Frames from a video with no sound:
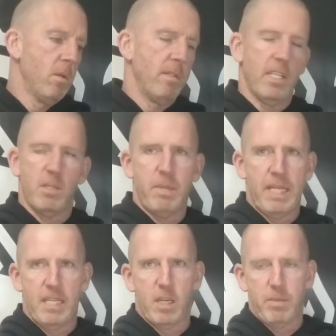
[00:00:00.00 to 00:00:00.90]
Doesn't mean
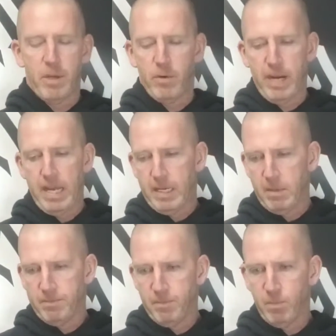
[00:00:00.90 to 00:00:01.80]
that's going to be your reality.
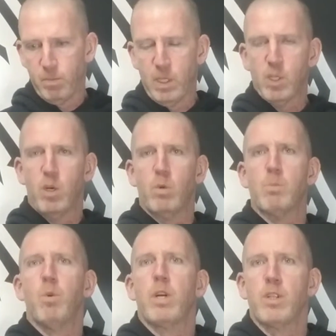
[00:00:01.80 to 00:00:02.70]
This girl was
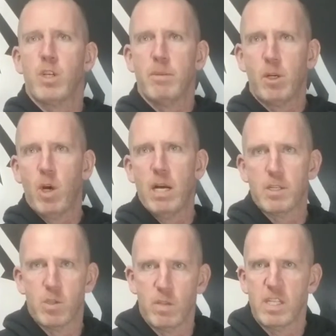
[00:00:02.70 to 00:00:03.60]
more concerned about cost,
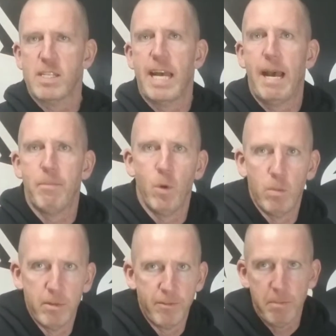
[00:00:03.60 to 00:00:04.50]
so this is
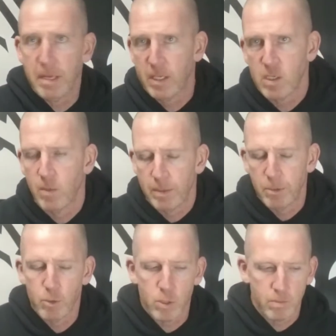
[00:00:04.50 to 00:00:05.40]
abnormal for me. It's not what I'm
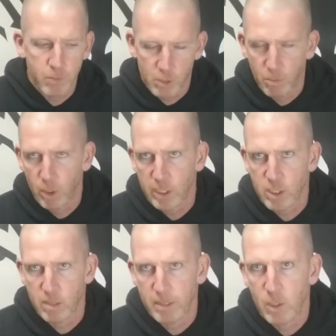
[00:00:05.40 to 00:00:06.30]
used to. She's more
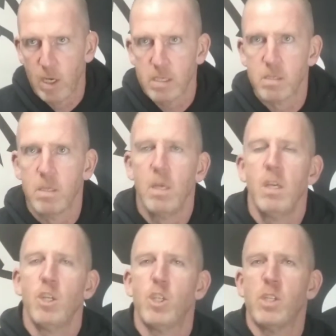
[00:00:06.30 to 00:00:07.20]
concerned about cost.
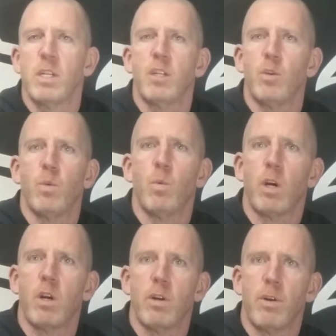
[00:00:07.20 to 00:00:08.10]
She's going to do the
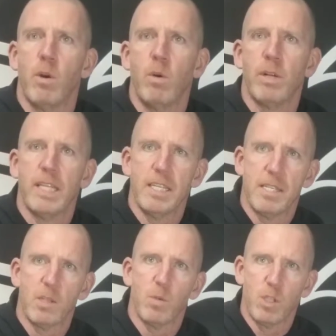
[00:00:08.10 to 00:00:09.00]
work on her own. At least
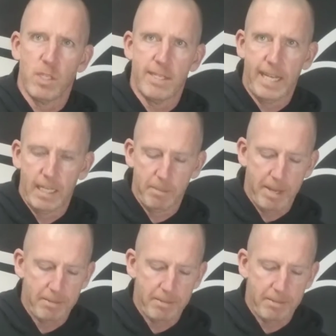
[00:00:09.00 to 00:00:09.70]
that's what she's telling me.